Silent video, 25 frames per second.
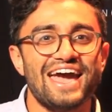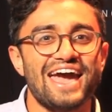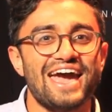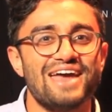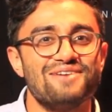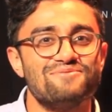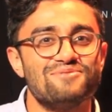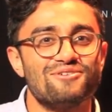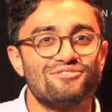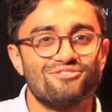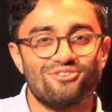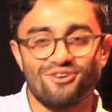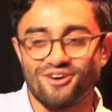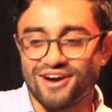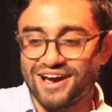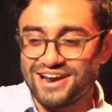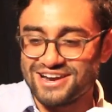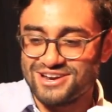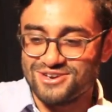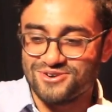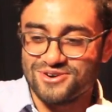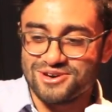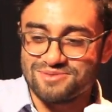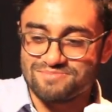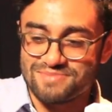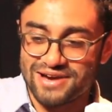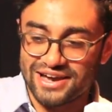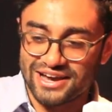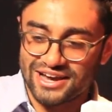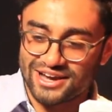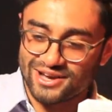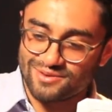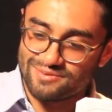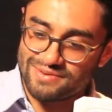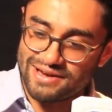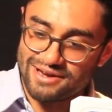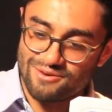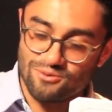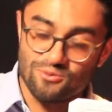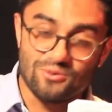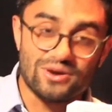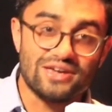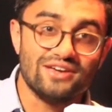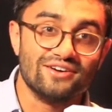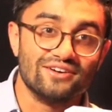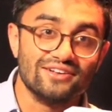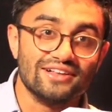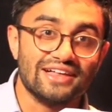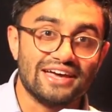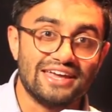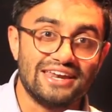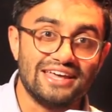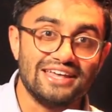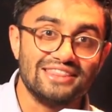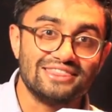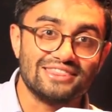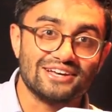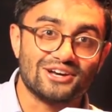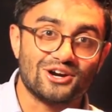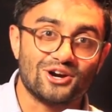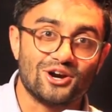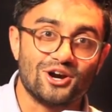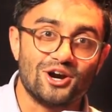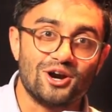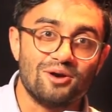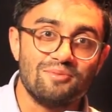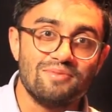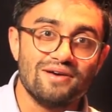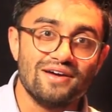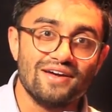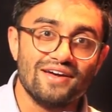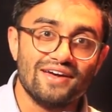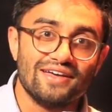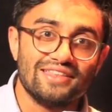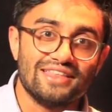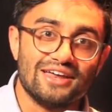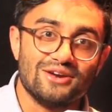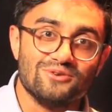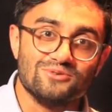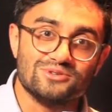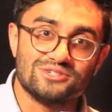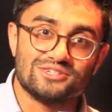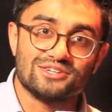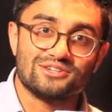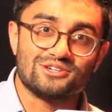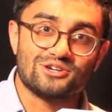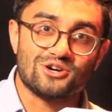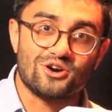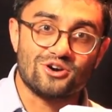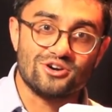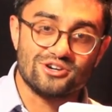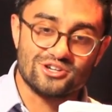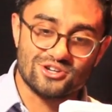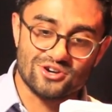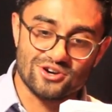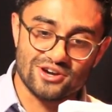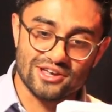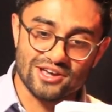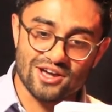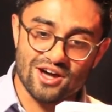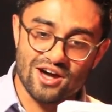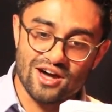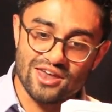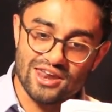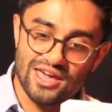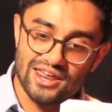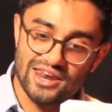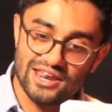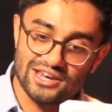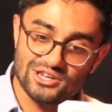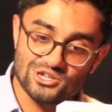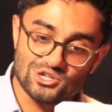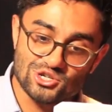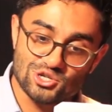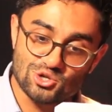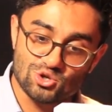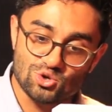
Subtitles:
and before I knew it, my wheel had hit the curb that it was turning on, and it